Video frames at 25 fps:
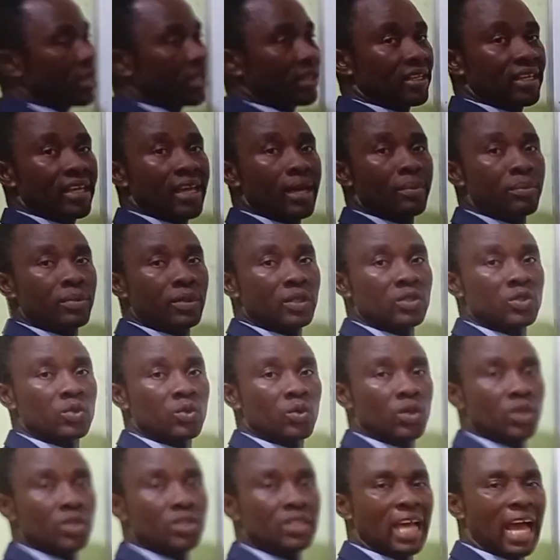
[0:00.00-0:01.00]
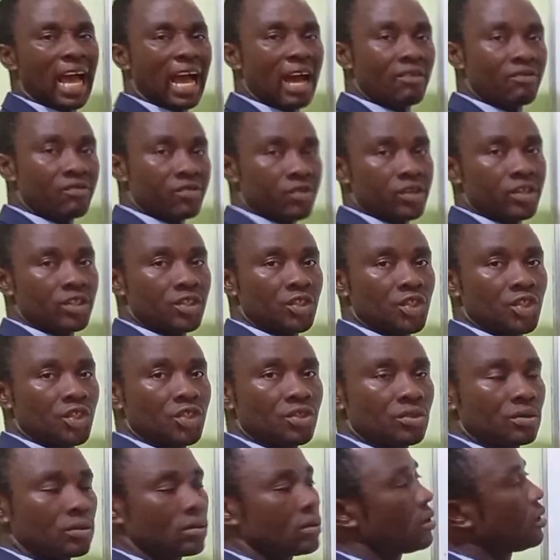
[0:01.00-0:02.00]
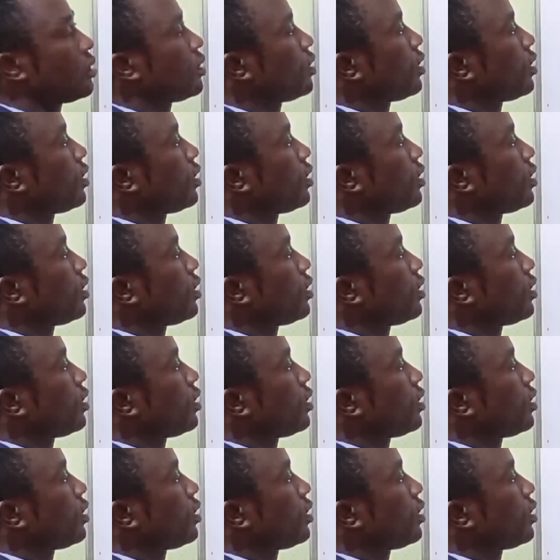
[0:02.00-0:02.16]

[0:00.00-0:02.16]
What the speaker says: here means what? Average.